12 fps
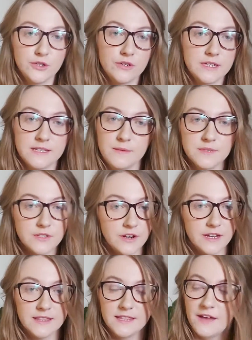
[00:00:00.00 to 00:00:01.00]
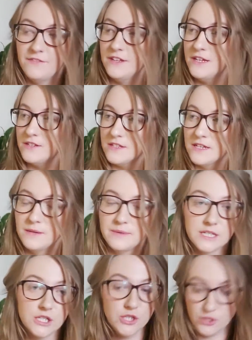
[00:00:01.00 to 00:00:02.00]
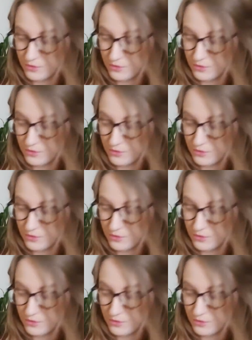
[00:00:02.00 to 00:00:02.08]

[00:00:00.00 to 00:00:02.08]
Taurus. I'm sorry. That video is gonna be so